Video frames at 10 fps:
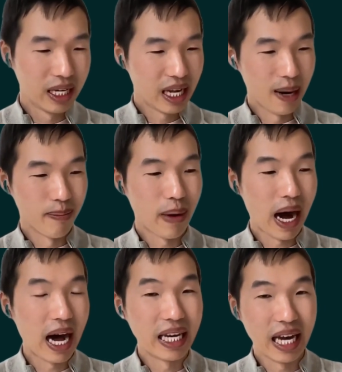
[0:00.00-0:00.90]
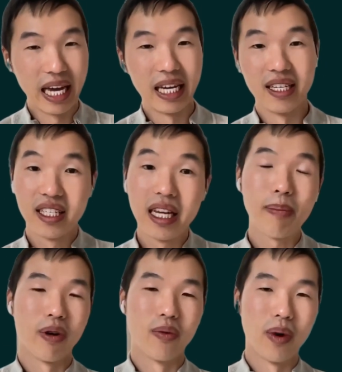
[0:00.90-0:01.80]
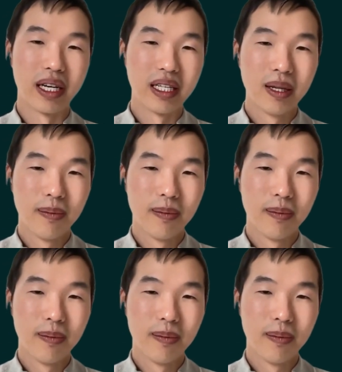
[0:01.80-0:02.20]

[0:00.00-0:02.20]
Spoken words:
and buy a separate one,